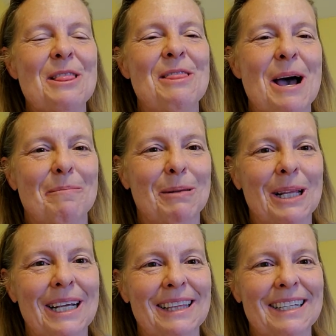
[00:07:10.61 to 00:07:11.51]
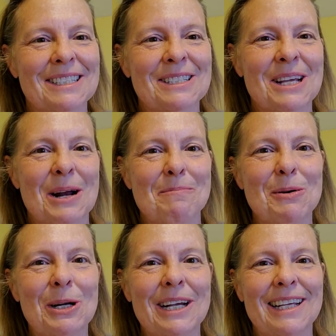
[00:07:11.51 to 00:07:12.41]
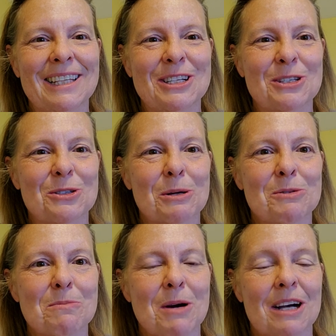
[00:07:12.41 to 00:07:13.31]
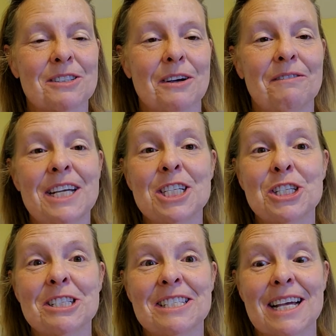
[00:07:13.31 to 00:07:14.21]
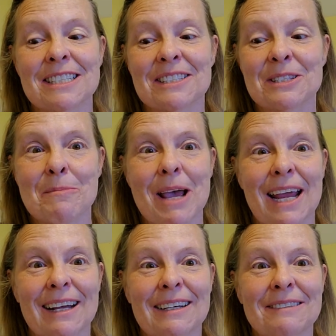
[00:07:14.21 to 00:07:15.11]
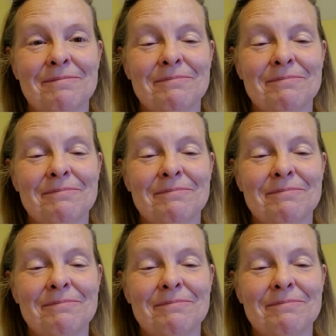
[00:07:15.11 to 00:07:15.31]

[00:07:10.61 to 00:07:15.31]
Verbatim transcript: that playlist that I'm putting in the description box of kitchen sets to make.